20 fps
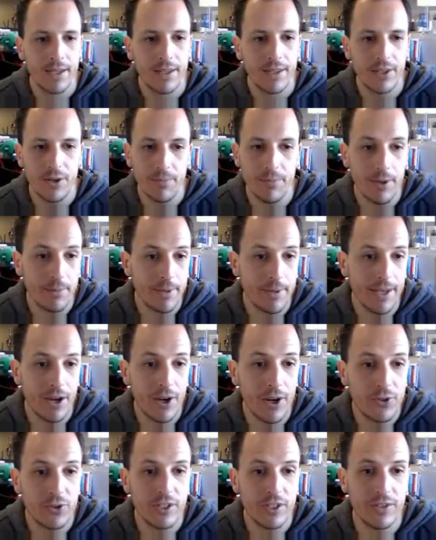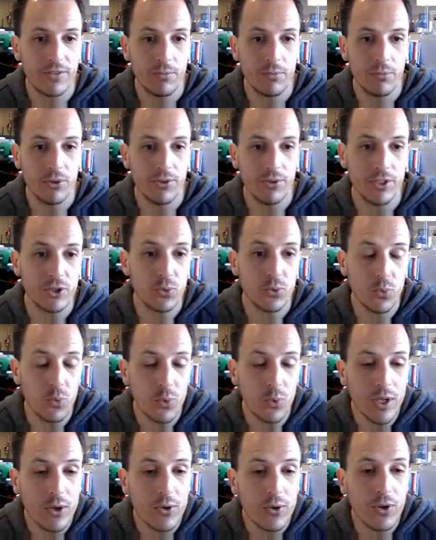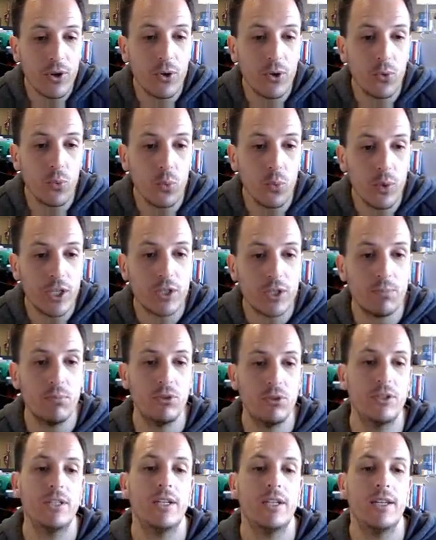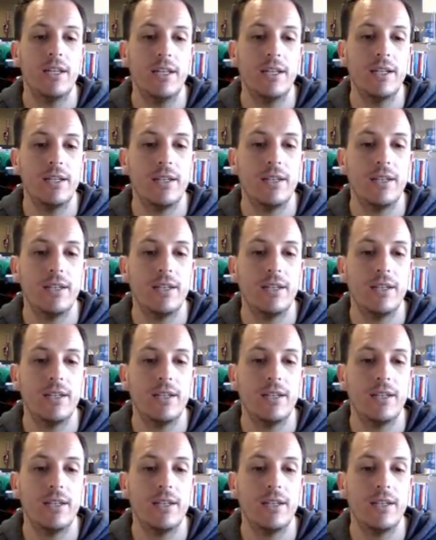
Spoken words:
There may be 100 different bullets. We don't know which bullet hit.